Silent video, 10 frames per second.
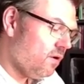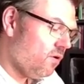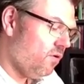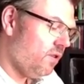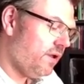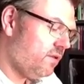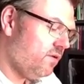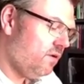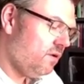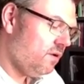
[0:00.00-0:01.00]

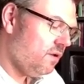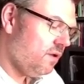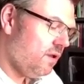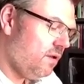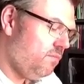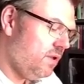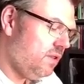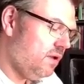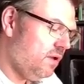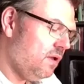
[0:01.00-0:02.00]
collector,
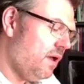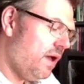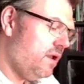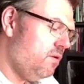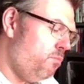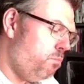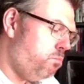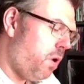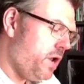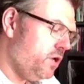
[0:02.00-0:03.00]
emitter, and
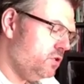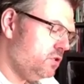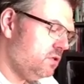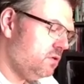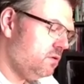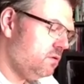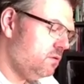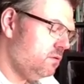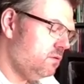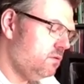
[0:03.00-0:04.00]
base.
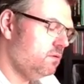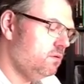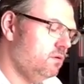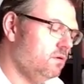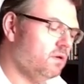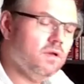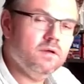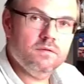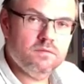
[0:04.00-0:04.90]
Okay.